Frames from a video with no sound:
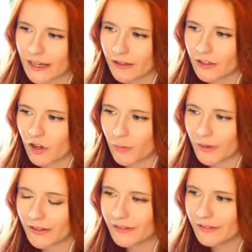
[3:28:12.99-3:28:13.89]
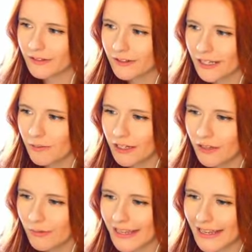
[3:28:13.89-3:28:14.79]
out in the open. They're like, when do
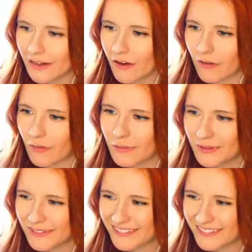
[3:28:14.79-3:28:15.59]
we get a home?